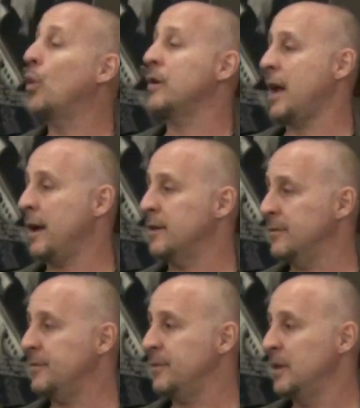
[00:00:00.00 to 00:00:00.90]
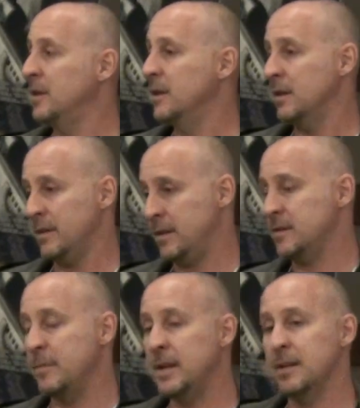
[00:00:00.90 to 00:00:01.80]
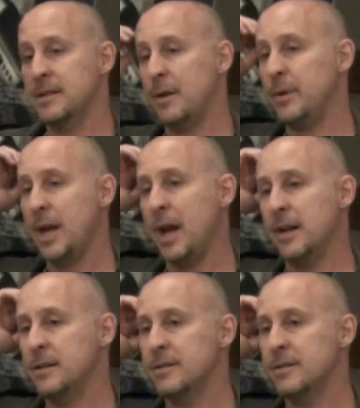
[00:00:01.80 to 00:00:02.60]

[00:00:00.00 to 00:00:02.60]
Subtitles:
born out of these meetings that we had.